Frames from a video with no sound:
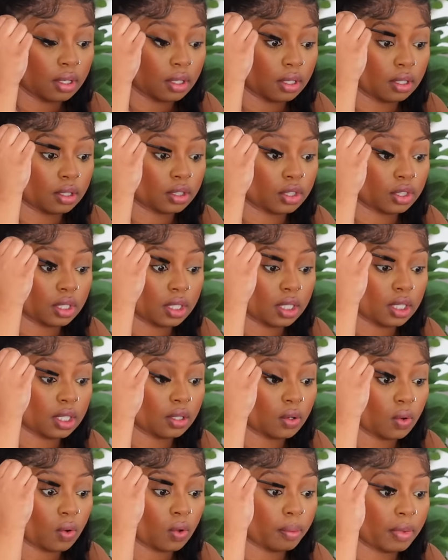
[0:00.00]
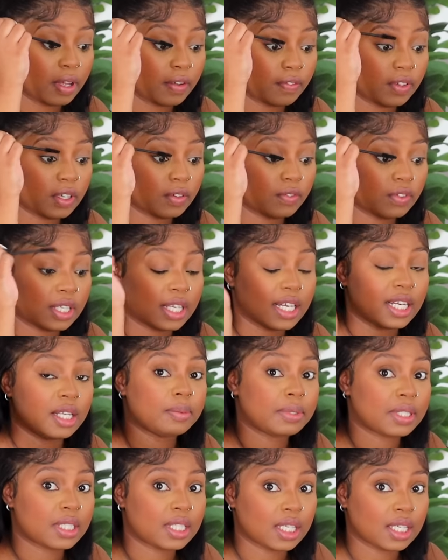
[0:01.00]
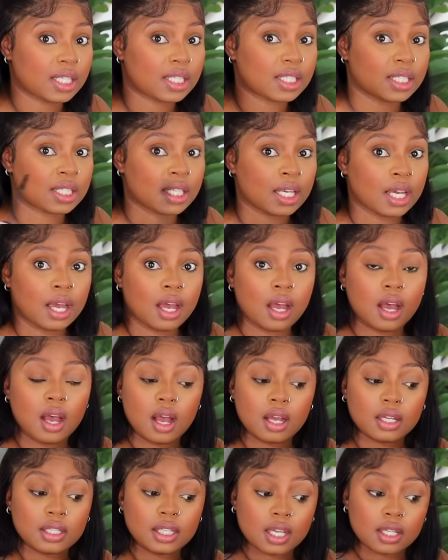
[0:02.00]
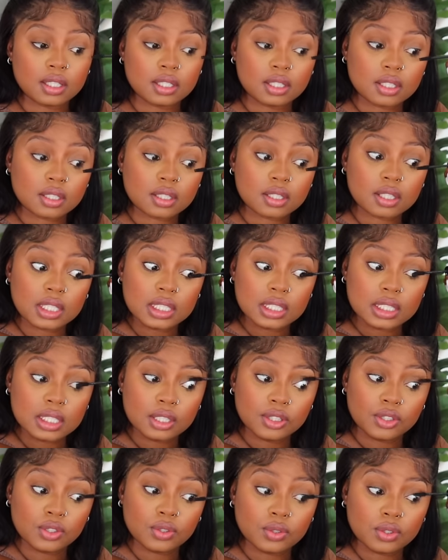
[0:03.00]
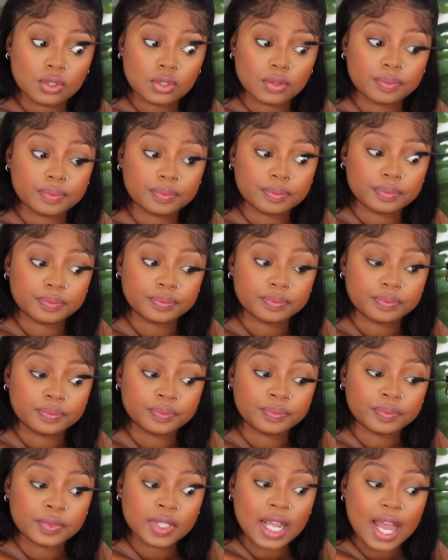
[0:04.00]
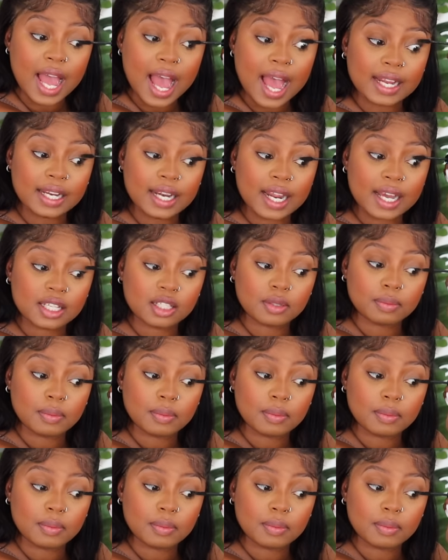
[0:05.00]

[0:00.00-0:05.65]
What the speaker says: Literally, all my favorite lipsticks get discontinued. And as